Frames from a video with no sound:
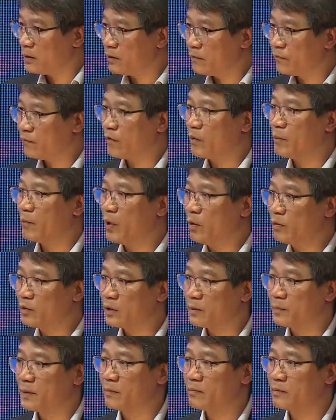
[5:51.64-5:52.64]
for most
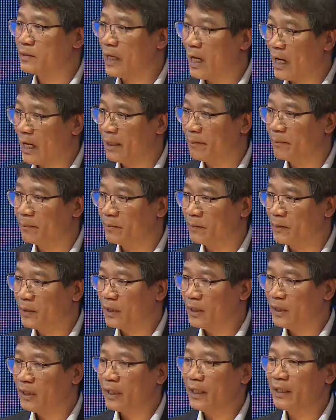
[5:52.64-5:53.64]
of the time.
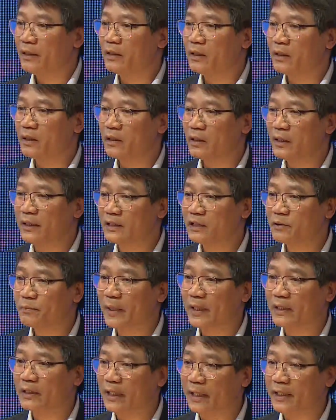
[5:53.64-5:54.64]
And the
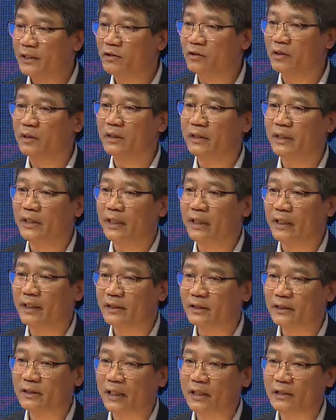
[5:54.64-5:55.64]
expectation here
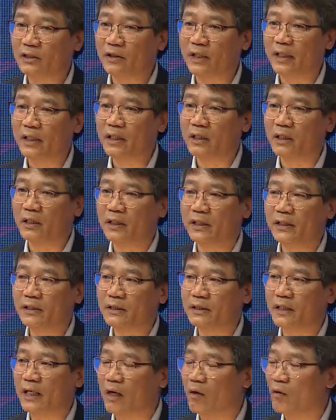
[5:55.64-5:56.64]
is that China is
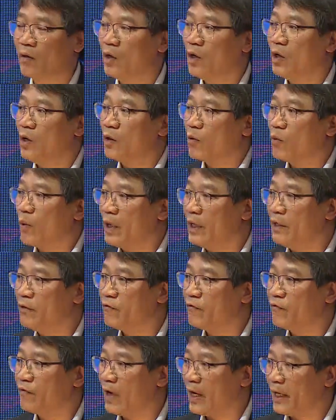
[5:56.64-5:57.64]
now
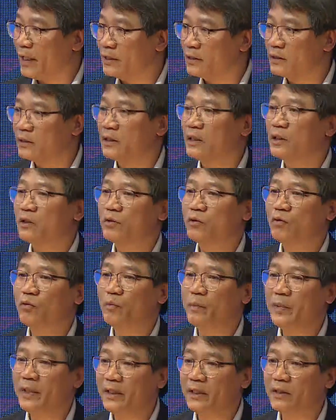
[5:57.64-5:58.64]
qualified to
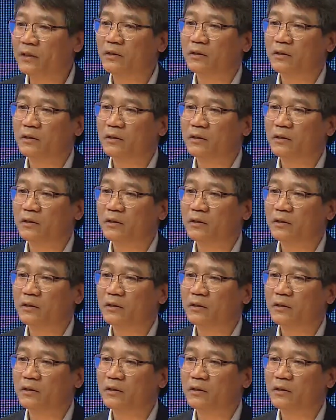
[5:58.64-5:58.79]
be